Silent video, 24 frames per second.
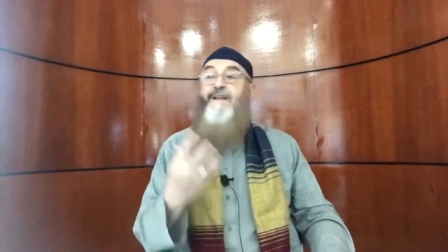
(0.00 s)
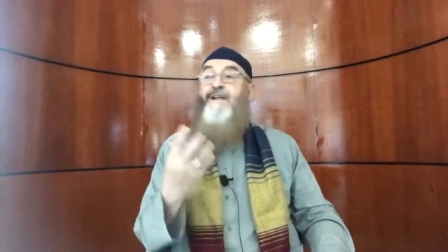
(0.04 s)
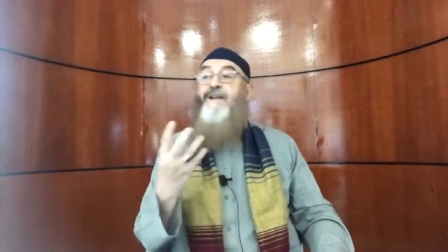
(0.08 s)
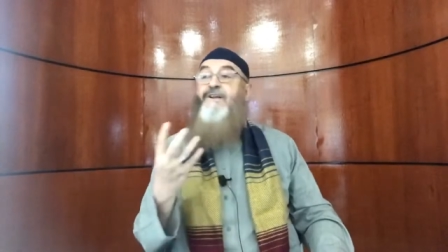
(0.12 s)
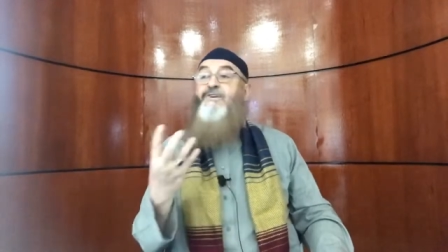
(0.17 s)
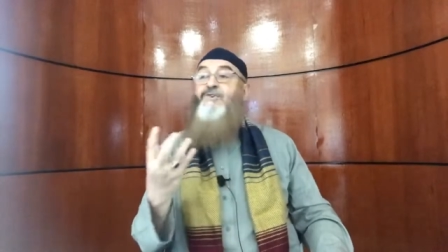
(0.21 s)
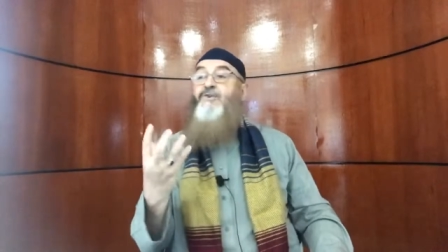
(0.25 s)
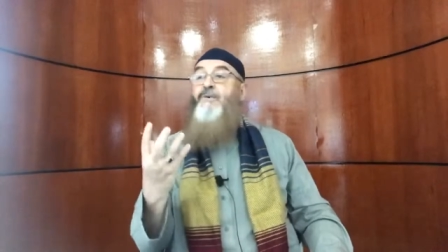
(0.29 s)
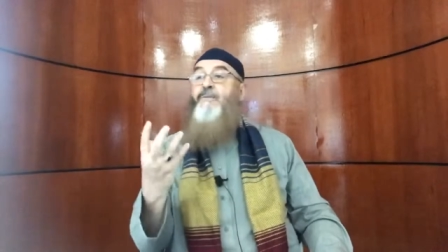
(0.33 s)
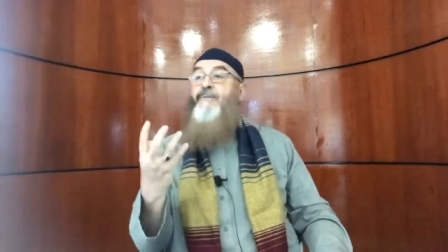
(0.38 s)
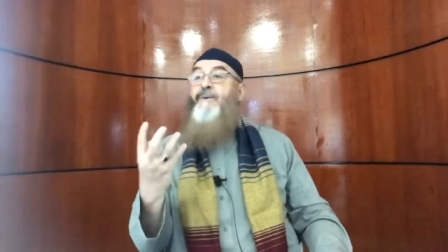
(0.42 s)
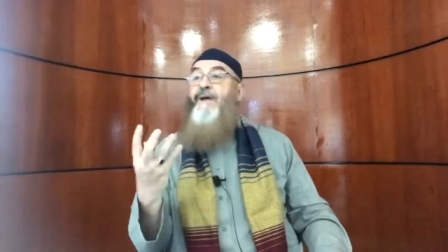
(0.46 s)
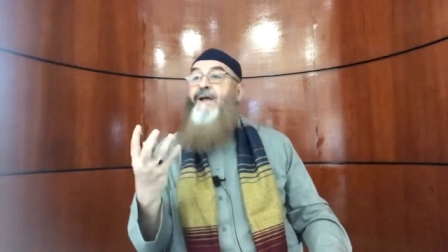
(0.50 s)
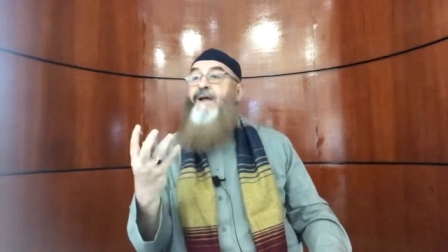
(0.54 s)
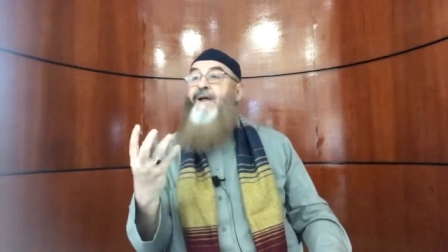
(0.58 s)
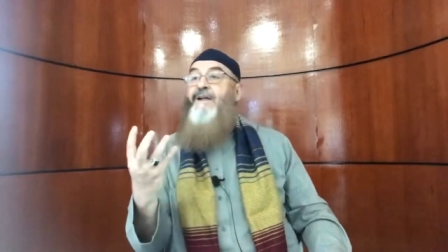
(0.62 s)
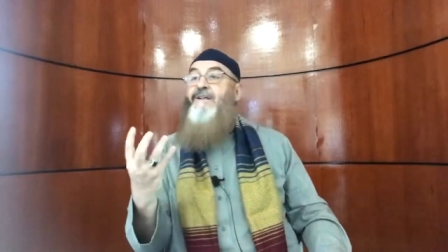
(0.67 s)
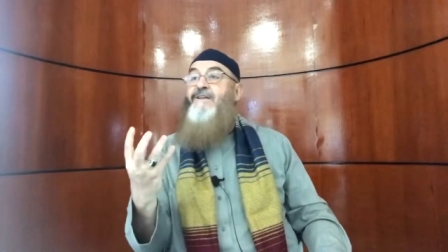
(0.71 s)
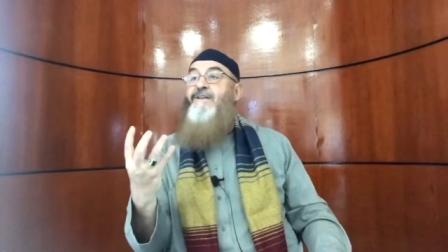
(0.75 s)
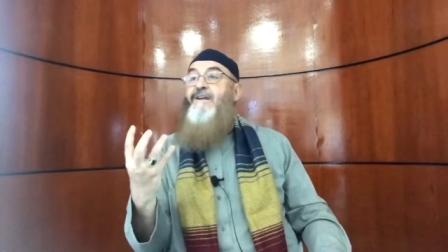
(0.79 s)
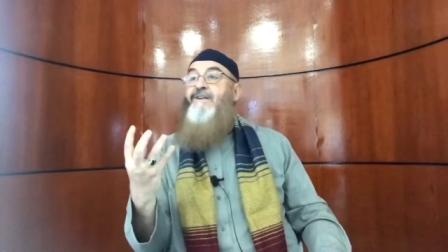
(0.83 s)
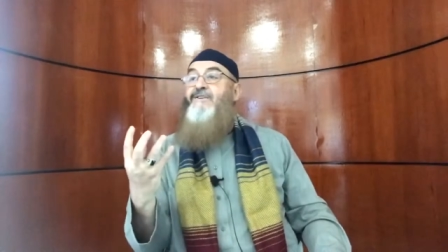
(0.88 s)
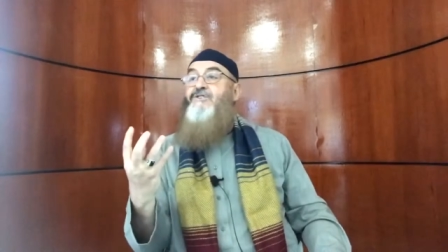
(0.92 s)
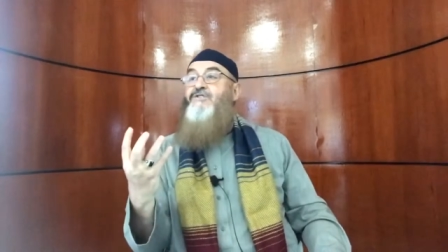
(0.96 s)
need to pay
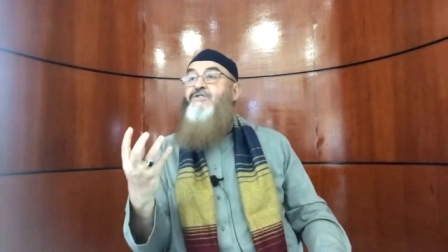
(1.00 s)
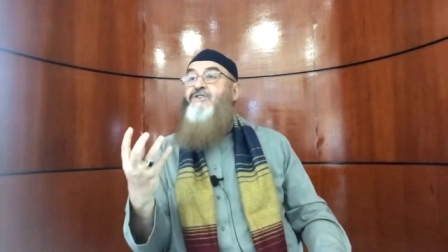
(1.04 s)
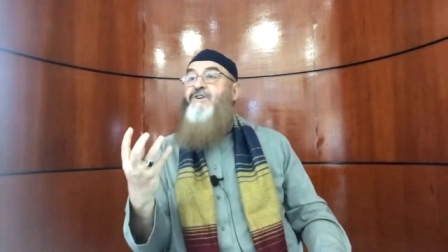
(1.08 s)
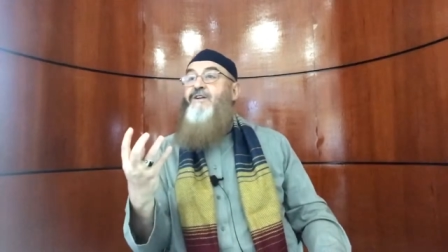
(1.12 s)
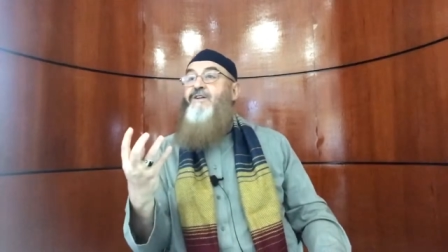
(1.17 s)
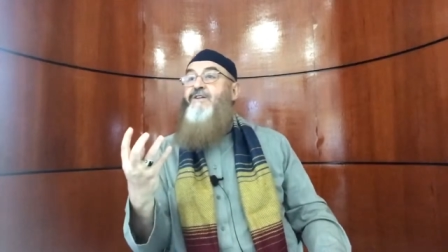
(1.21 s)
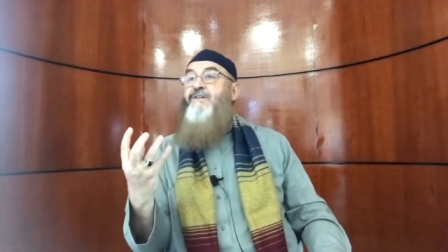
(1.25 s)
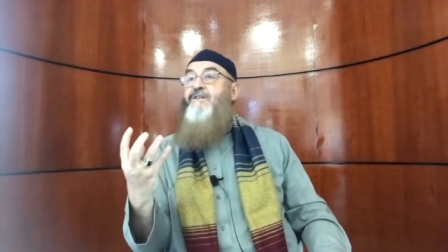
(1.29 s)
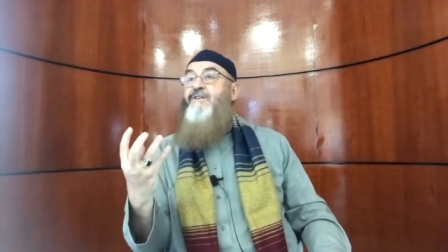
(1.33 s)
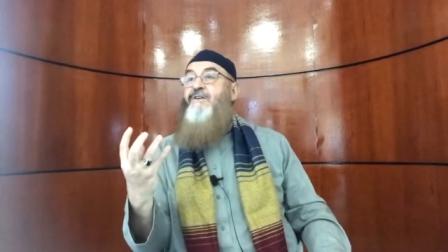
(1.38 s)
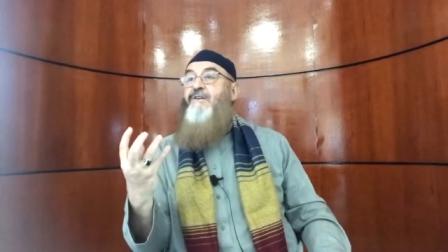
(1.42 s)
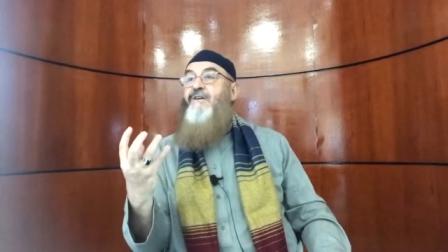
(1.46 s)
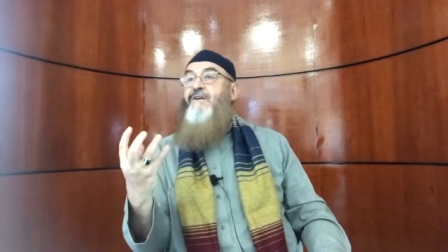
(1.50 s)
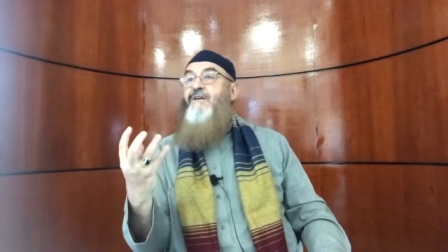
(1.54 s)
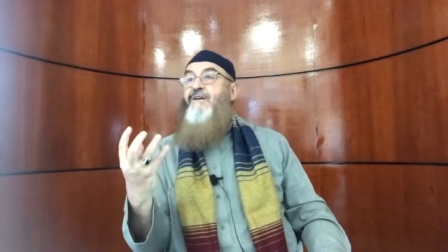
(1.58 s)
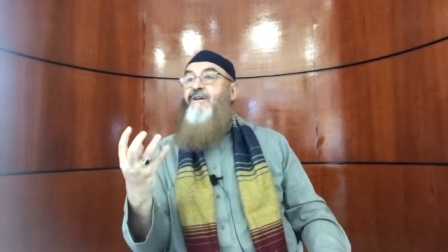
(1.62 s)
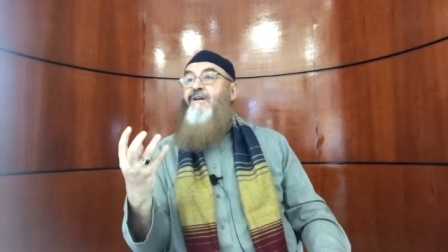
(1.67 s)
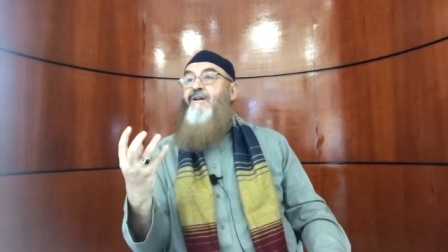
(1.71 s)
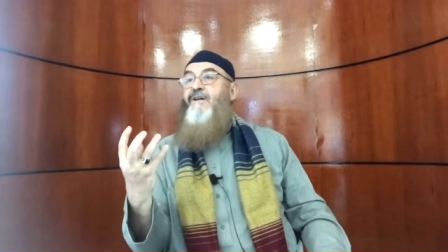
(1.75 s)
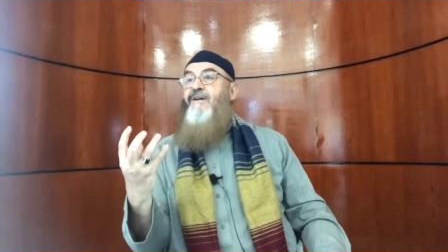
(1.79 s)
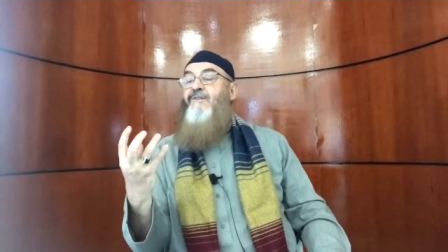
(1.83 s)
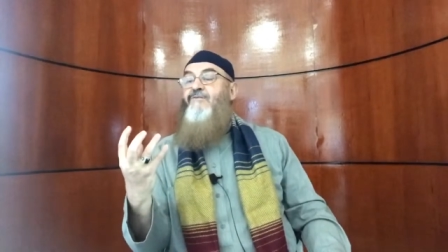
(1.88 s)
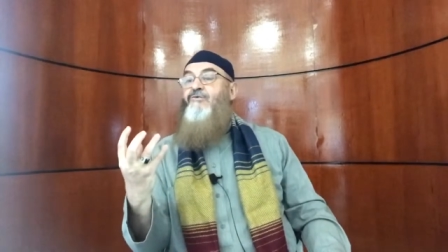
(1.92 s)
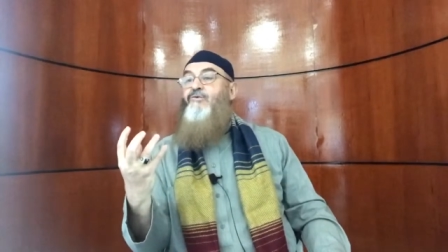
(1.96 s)
attention
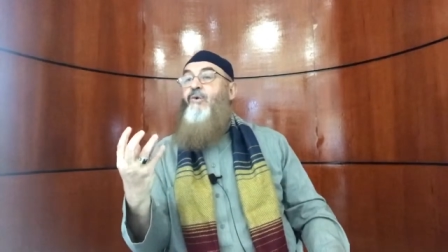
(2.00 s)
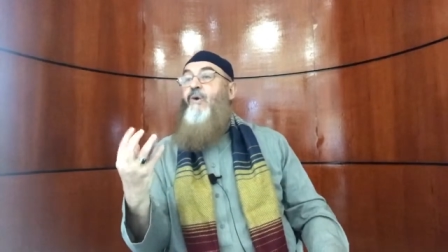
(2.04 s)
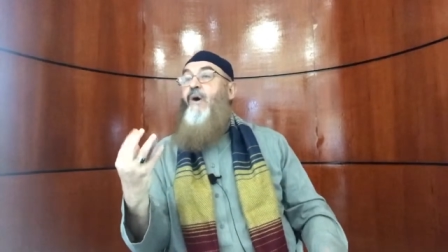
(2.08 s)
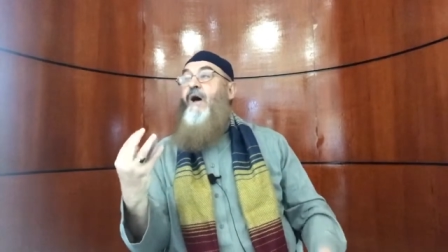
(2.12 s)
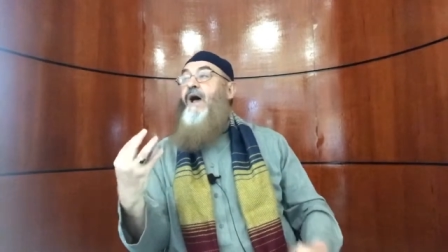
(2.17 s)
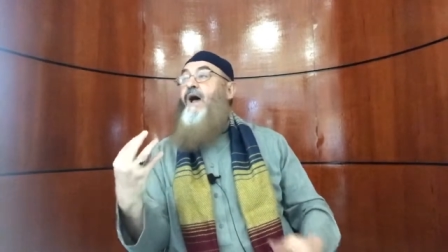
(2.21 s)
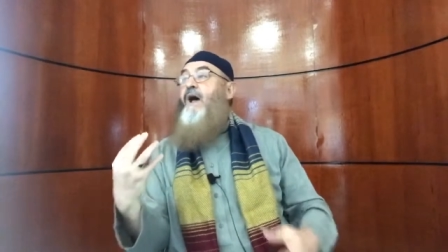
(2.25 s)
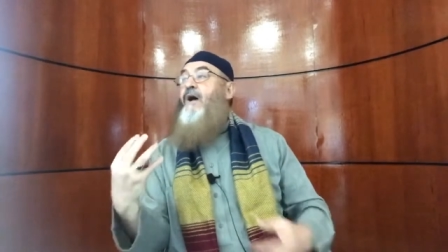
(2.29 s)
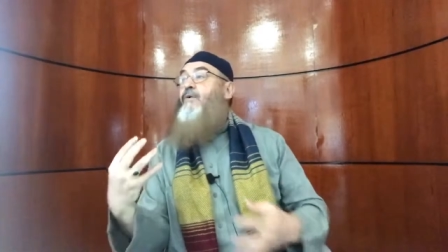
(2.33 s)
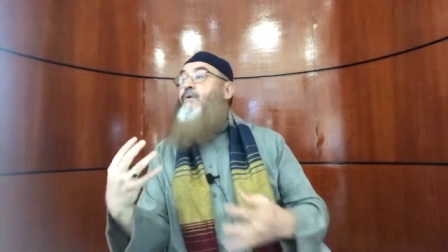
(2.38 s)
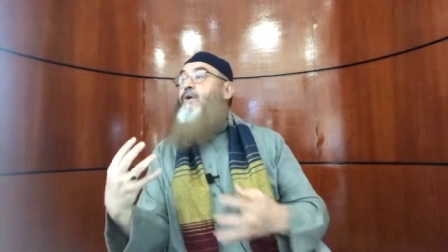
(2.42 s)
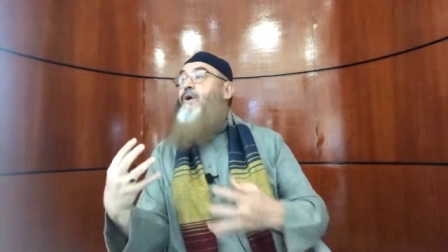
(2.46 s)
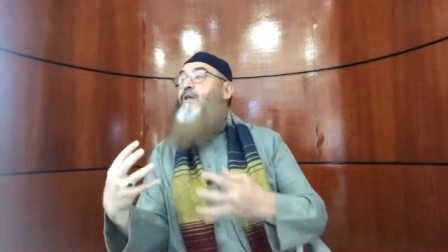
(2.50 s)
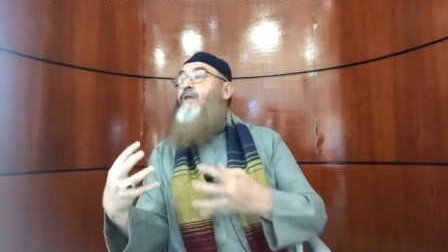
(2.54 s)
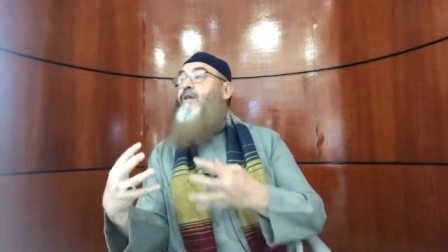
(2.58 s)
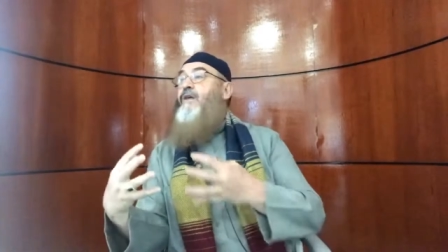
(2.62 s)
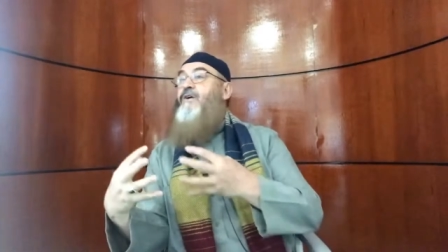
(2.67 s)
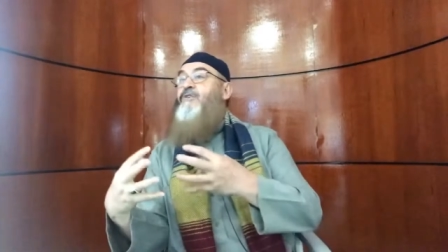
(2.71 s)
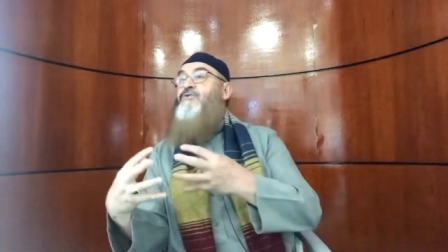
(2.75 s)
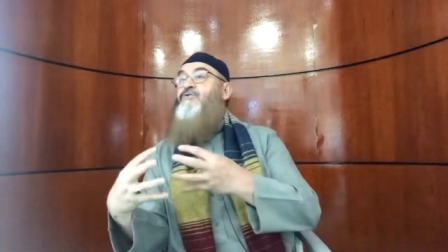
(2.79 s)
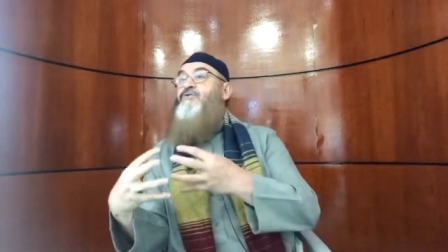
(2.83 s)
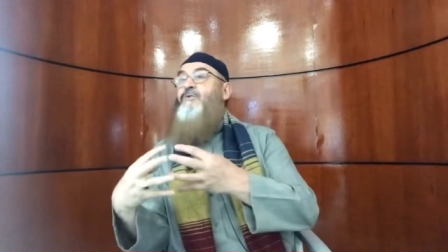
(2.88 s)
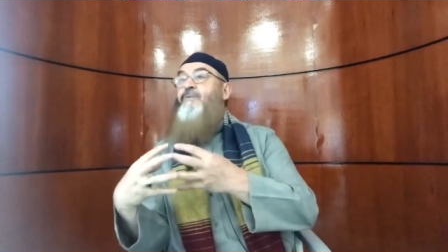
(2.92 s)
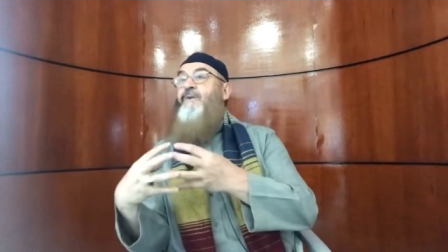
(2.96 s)
to how
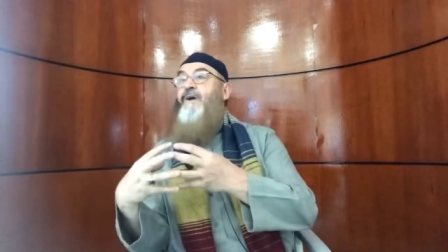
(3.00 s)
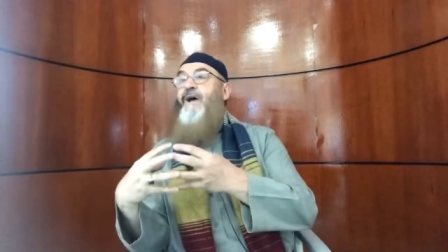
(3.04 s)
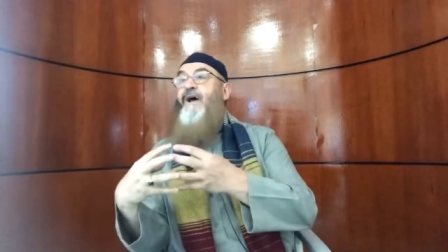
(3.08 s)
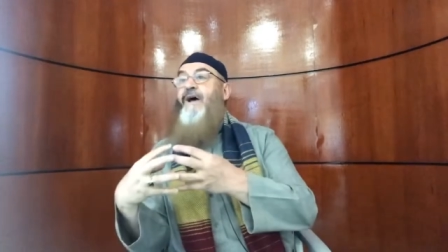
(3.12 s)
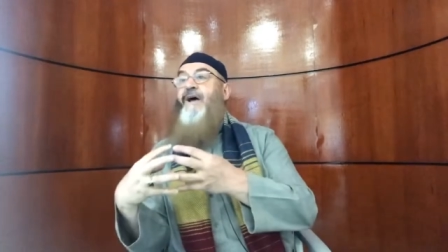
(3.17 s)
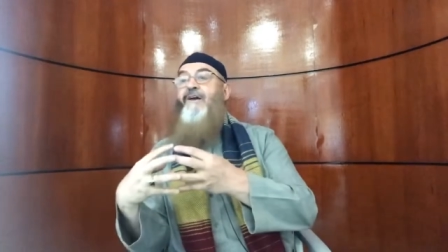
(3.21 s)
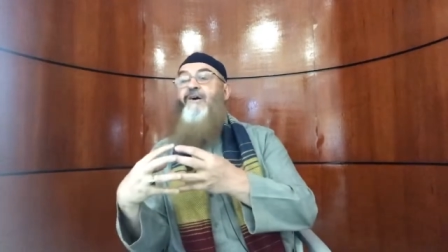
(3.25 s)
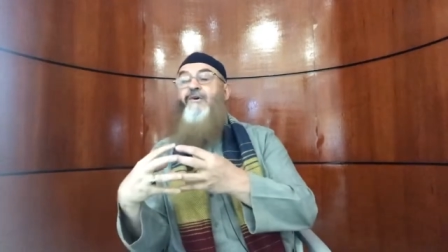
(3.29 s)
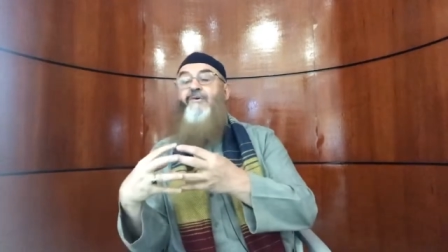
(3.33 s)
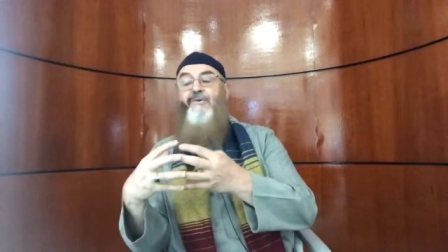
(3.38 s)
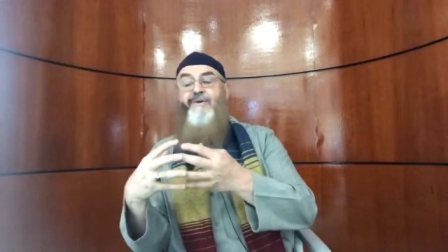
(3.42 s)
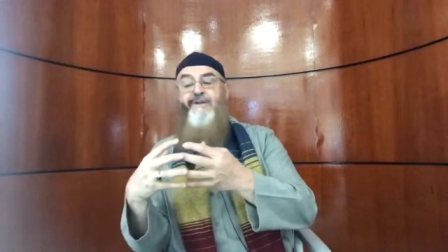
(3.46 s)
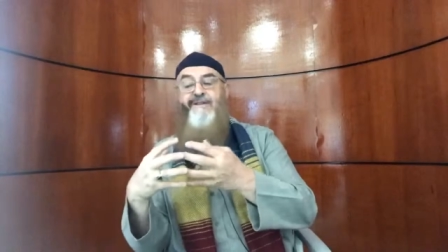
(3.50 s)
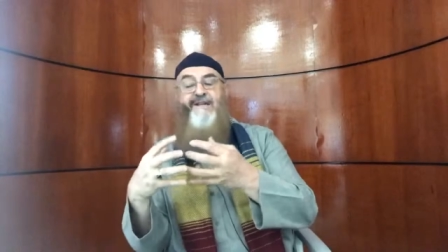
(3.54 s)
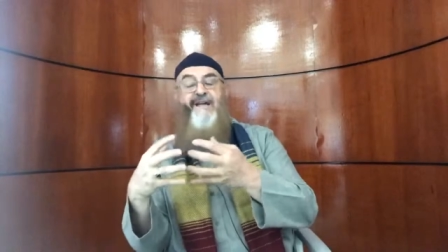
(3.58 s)
Allah subhanahu wa